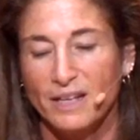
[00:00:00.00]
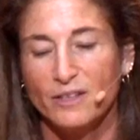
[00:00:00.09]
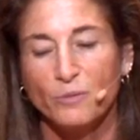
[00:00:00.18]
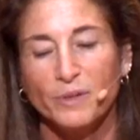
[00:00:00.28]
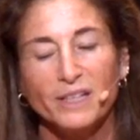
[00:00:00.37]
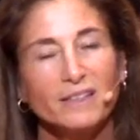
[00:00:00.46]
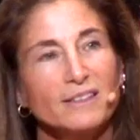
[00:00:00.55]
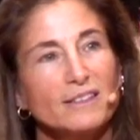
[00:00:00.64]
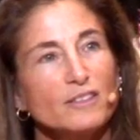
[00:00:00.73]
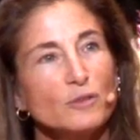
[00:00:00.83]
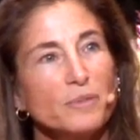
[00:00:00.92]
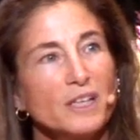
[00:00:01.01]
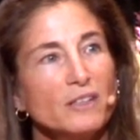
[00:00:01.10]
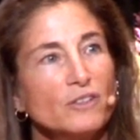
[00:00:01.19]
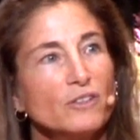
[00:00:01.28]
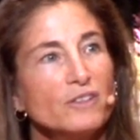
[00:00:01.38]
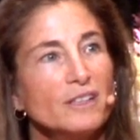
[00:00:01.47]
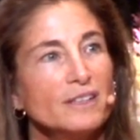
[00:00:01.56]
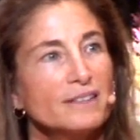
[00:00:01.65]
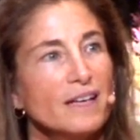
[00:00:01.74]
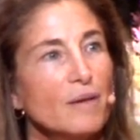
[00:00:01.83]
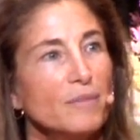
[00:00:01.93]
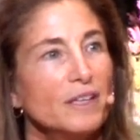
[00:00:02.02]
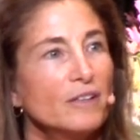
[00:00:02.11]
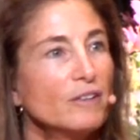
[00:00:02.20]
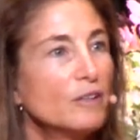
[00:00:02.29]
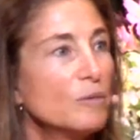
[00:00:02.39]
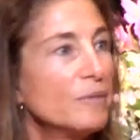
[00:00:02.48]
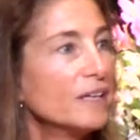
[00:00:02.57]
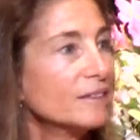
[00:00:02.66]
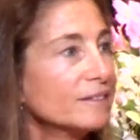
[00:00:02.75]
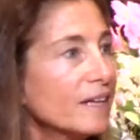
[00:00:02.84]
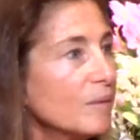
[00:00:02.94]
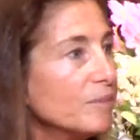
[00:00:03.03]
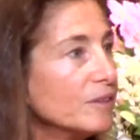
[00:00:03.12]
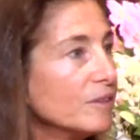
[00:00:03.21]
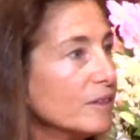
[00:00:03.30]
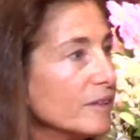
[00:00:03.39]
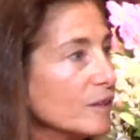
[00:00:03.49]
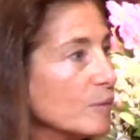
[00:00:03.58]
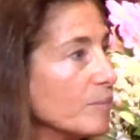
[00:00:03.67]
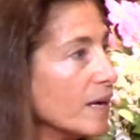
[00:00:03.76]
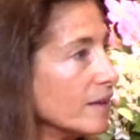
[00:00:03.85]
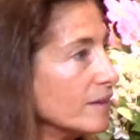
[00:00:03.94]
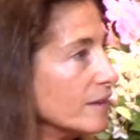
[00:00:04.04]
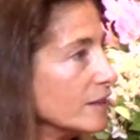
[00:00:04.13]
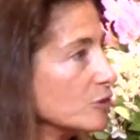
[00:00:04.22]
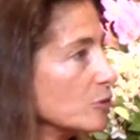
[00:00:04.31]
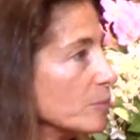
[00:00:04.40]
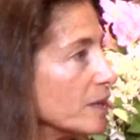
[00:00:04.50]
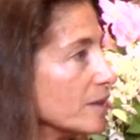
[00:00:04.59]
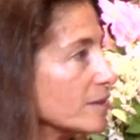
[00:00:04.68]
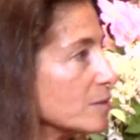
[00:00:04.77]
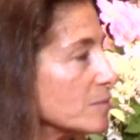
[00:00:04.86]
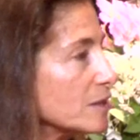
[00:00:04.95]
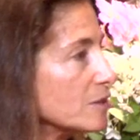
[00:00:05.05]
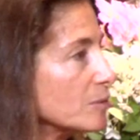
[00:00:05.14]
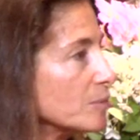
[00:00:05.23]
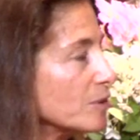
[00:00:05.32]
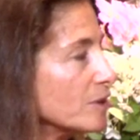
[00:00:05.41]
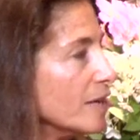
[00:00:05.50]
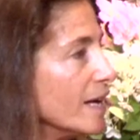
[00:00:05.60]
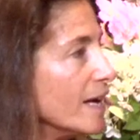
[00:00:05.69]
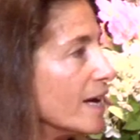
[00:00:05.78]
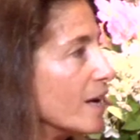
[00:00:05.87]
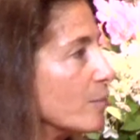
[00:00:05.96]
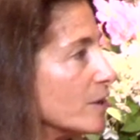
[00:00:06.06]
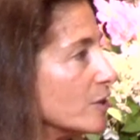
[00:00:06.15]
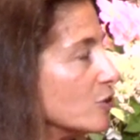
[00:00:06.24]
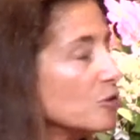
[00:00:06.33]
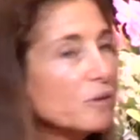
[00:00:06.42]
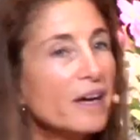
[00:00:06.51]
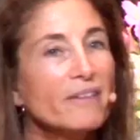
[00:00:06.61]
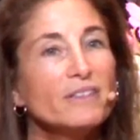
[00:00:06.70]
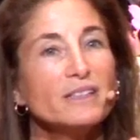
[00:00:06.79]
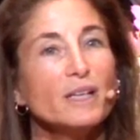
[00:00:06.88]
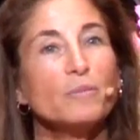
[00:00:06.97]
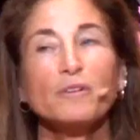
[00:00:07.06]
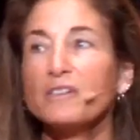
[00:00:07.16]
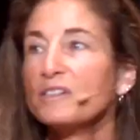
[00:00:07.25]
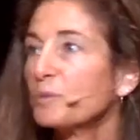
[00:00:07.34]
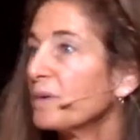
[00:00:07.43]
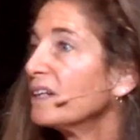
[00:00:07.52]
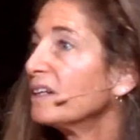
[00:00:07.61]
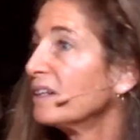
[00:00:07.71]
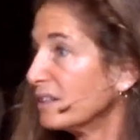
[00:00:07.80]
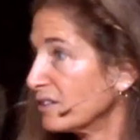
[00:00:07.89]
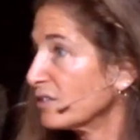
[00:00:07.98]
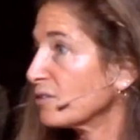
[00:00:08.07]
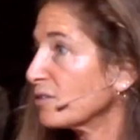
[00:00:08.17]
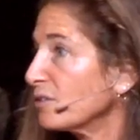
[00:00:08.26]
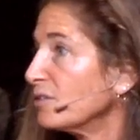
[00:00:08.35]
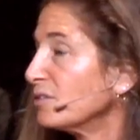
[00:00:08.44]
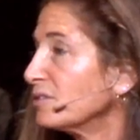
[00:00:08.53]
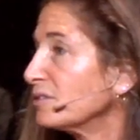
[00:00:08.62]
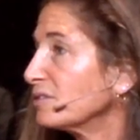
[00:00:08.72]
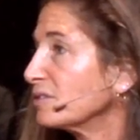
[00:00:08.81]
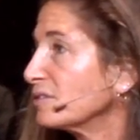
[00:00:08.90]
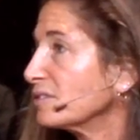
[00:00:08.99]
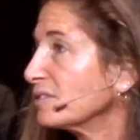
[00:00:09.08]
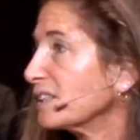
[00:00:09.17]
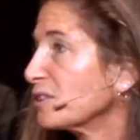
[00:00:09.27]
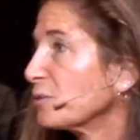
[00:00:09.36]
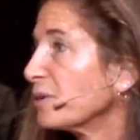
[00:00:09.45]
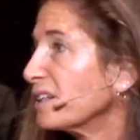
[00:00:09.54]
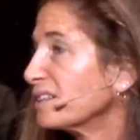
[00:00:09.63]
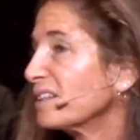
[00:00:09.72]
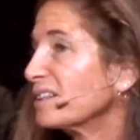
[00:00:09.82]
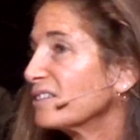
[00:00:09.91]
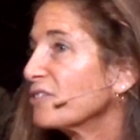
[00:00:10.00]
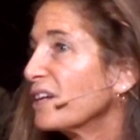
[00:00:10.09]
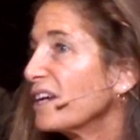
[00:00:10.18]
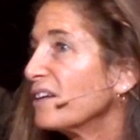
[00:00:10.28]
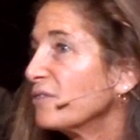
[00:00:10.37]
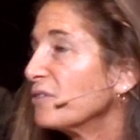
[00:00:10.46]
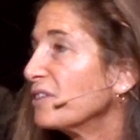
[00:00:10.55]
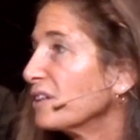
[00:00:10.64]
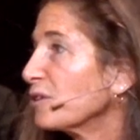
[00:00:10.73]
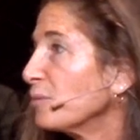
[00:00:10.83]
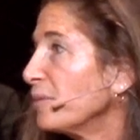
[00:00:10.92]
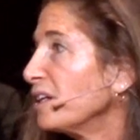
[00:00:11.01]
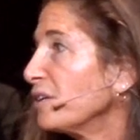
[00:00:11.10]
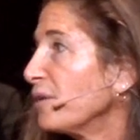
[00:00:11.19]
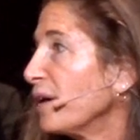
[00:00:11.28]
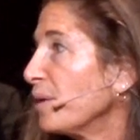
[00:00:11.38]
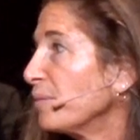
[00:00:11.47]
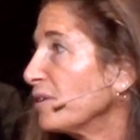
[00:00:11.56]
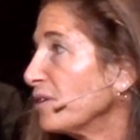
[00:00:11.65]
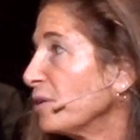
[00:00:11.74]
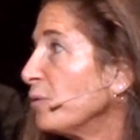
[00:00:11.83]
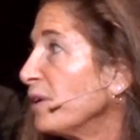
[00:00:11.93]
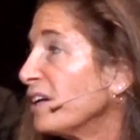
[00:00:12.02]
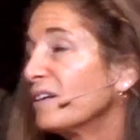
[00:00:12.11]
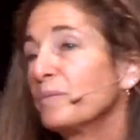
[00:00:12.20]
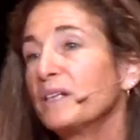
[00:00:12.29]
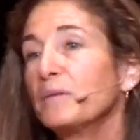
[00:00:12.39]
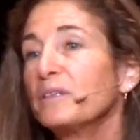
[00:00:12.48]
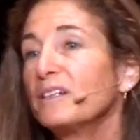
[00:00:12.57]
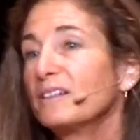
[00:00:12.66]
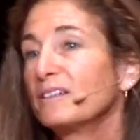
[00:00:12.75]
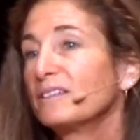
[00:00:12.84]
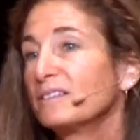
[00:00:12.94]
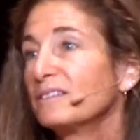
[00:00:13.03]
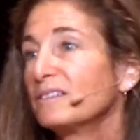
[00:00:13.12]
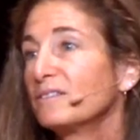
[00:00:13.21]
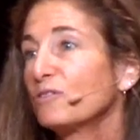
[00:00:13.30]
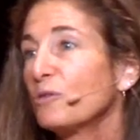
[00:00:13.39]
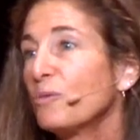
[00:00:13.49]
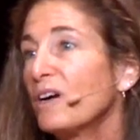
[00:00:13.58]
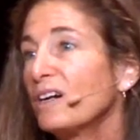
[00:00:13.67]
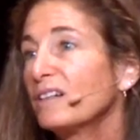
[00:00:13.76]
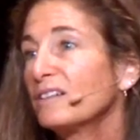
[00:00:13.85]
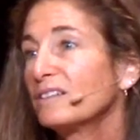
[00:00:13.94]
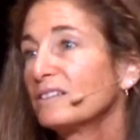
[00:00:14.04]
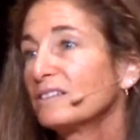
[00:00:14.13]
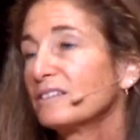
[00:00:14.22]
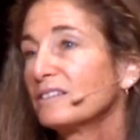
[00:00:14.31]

That we anticipate good things happening are going to make us happier, and that bad things will make us miserable. And we do have a temporary spike, it's true. That's why I said it's okay if you think it'll make you happier. It will, maybe, for a while.